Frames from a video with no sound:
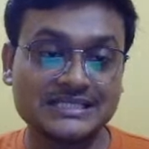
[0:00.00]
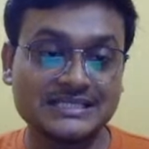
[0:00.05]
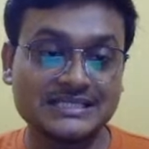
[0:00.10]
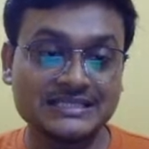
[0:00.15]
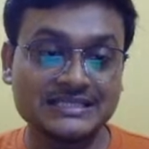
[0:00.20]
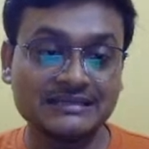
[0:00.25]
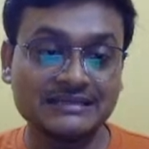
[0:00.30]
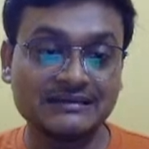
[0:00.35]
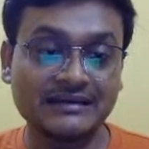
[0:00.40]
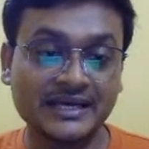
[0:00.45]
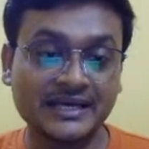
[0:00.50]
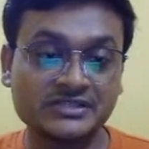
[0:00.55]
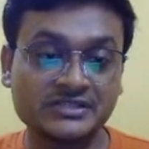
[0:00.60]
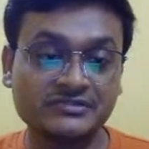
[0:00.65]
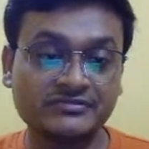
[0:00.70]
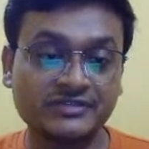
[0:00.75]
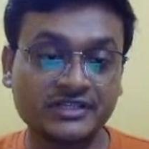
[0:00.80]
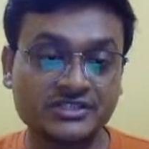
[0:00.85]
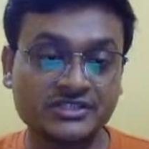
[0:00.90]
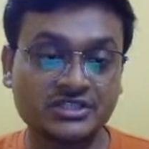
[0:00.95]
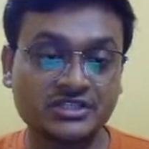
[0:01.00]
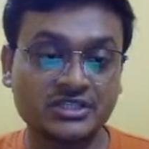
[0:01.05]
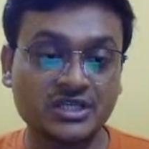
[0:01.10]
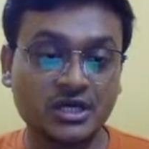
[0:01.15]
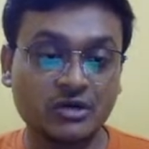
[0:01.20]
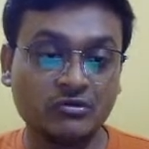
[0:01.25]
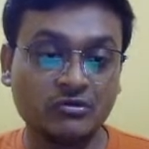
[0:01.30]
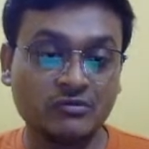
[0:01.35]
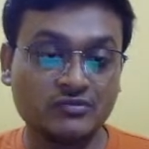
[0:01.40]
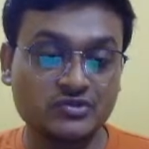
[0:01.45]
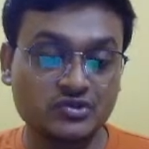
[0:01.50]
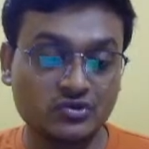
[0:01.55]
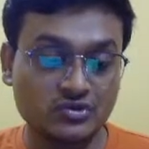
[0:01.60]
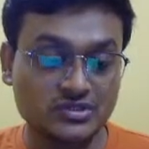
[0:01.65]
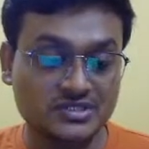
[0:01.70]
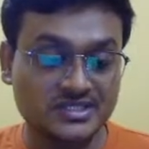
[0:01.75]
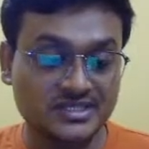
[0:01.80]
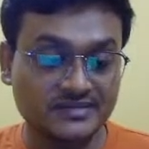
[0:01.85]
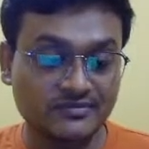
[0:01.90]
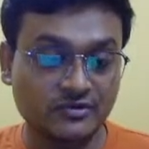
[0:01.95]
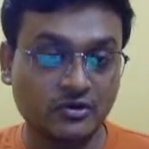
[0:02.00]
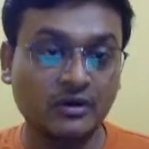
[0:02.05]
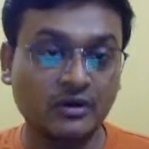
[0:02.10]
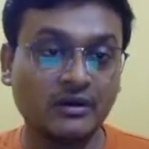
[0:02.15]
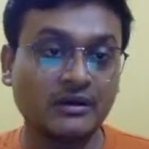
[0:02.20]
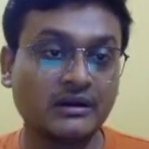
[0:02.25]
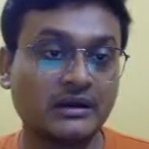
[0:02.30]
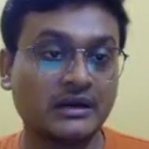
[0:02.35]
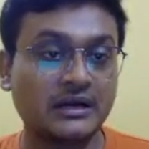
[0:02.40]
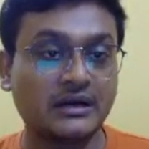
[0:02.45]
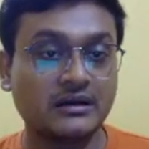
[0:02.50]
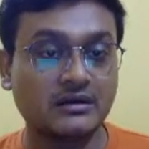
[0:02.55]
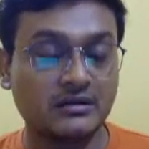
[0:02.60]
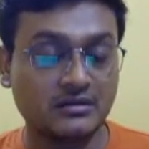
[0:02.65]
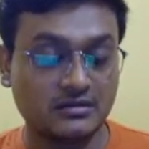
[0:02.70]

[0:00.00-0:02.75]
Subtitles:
Jean Rice, Virginia Woolf, Joseph Conrad.